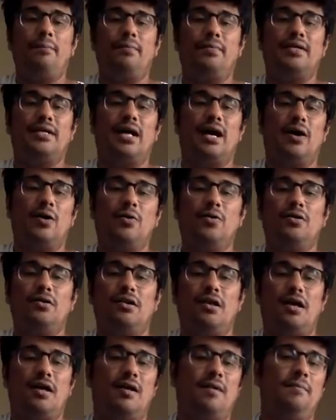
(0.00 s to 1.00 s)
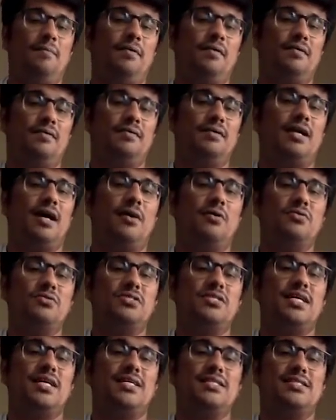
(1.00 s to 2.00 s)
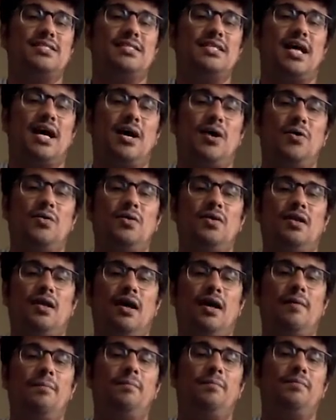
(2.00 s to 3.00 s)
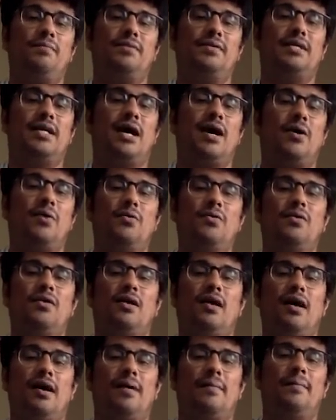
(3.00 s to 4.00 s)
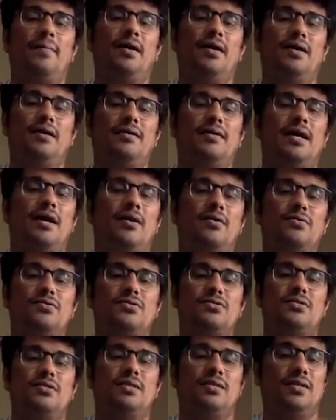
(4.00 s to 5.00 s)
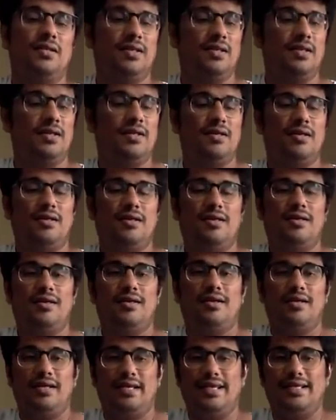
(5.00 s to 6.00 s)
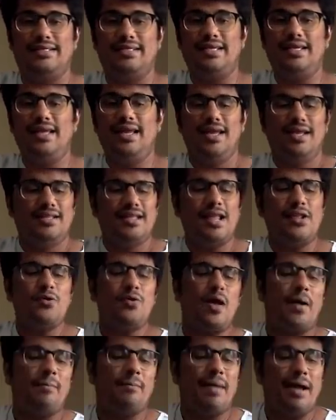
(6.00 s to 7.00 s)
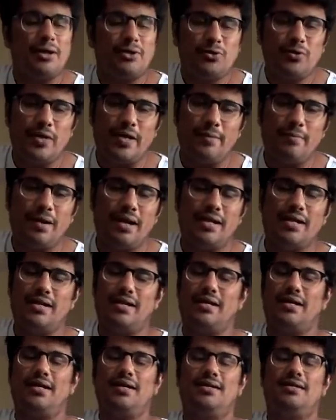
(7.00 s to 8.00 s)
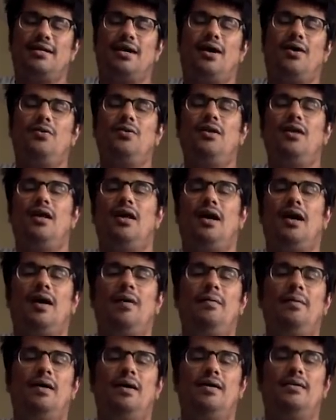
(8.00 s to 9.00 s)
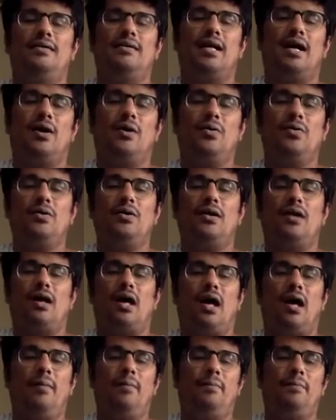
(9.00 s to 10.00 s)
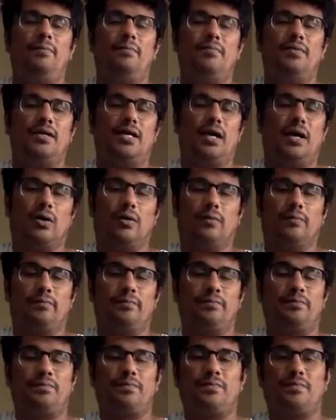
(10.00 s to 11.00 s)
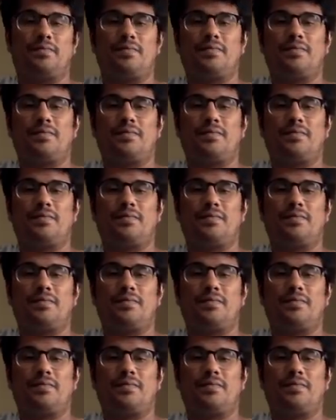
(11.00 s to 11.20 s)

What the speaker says: change, down, up, down, change, down, up, down. Easy. Then you come back to E minor again, down, up, down.